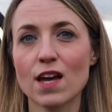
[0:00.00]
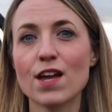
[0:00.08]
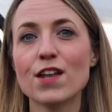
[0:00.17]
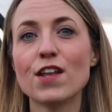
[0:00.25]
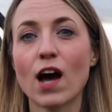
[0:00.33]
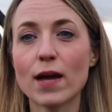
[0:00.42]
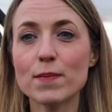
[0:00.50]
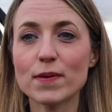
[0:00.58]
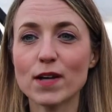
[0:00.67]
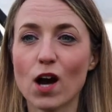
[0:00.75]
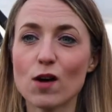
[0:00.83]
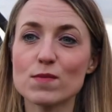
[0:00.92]
9
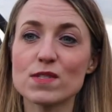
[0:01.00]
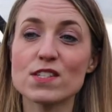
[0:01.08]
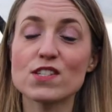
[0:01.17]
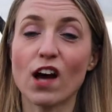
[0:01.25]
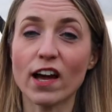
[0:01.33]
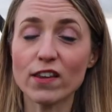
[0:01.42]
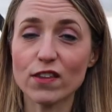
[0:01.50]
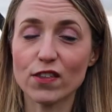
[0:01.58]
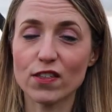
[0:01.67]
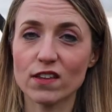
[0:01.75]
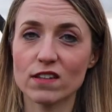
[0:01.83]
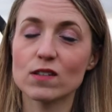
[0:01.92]
becomes 9th.
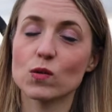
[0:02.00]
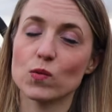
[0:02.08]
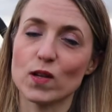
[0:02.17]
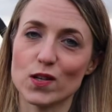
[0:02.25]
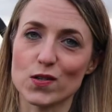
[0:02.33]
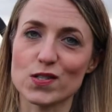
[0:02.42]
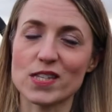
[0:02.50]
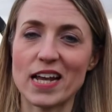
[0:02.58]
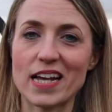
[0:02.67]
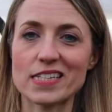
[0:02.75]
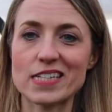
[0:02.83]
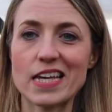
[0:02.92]
We lose the
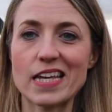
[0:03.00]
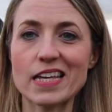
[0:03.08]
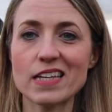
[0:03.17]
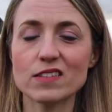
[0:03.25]
letter E.